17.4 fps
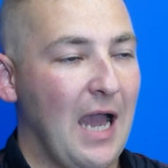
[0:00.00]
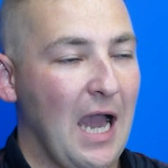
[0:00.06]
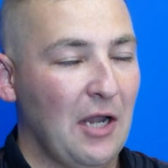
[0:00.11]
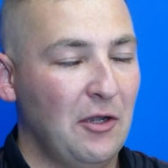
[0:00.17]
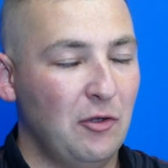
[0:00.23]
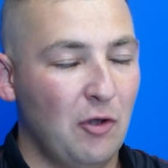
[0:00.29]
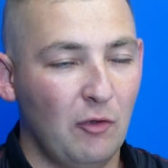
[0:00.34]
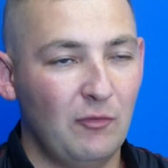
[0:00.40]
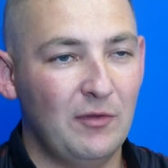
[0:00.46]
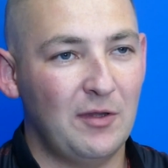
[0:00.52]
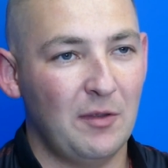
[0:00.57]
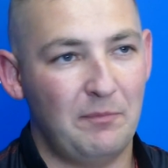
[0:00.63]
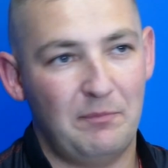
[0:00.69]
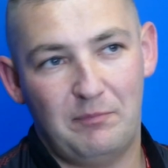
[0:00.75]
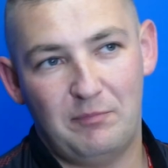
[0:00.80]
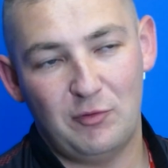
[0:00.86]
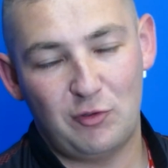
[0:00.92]
I know
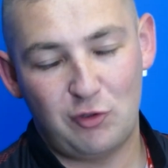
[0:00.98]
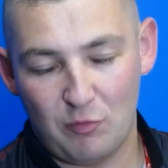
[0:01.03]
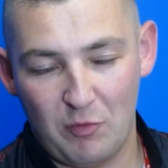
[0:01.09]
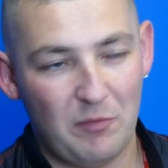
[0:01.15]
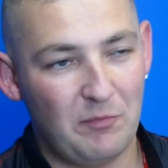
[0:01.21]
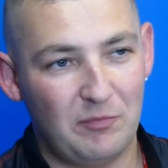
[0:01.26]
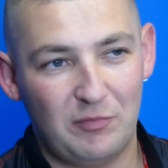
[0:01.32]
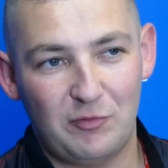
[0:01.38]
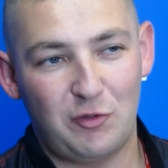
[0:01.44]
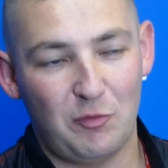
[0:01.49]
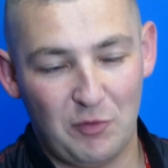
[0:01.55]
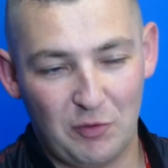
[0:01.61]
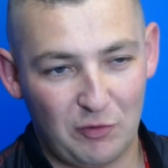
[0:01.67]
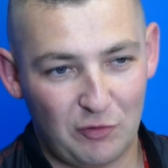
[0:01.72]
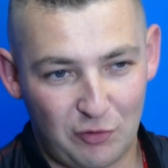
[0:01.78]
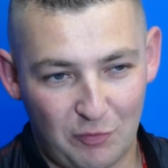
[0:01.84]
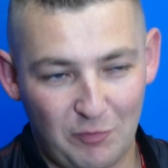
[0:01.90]
there's
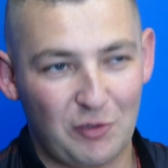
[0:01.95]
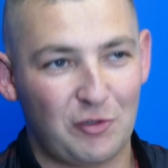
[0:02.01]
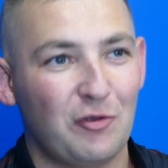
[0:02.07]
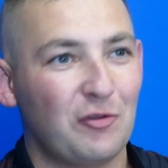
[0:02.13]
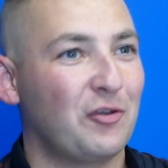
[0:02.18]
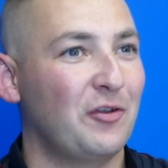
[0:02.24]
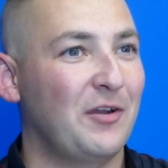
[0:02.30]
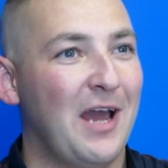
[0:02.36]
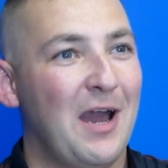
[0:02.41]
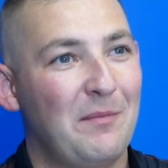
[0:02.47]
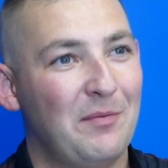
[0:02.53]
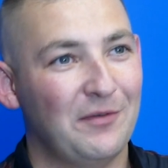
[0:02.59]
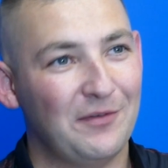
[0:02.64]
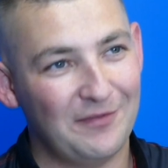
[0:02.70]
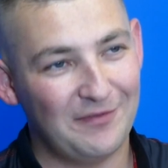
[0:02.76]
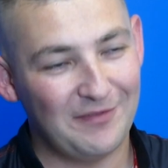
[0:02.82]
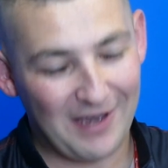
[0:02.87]
something good's going to happen.